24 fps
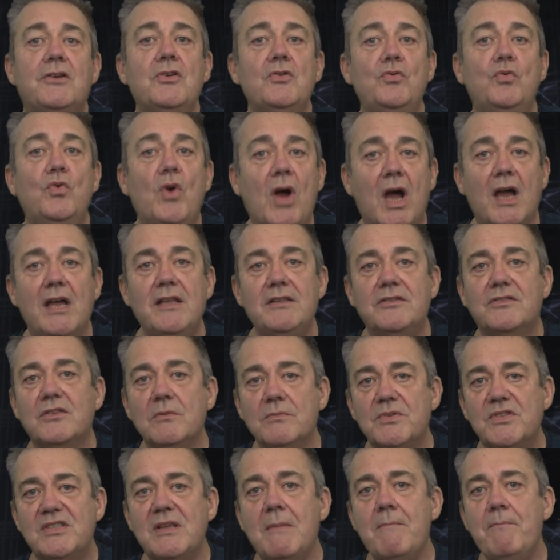can write some
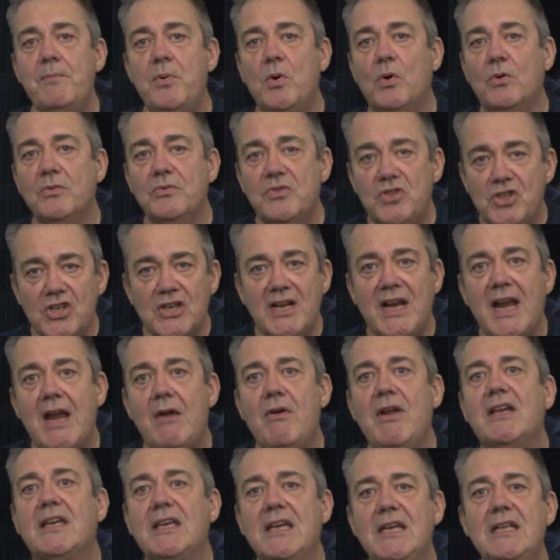simple
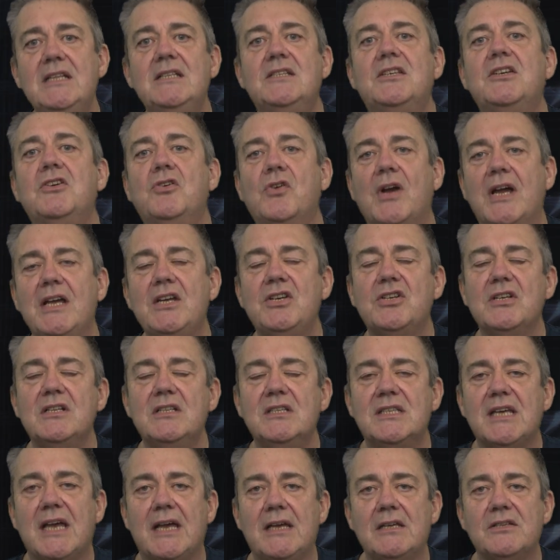generic integration
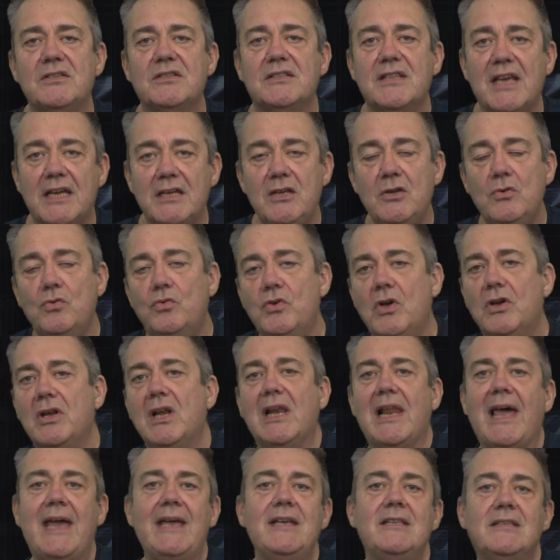tests that you run
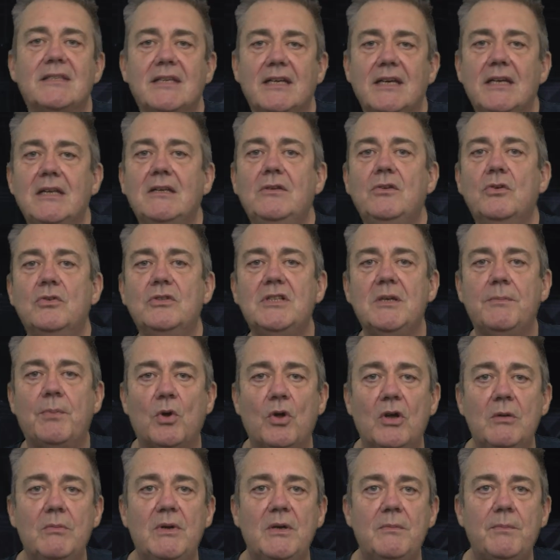later in your
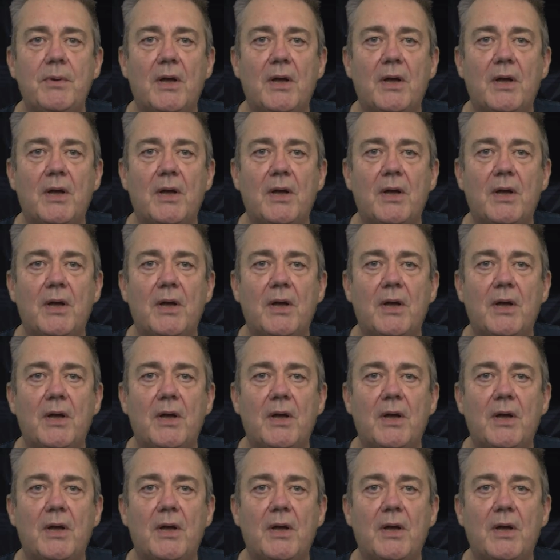deployment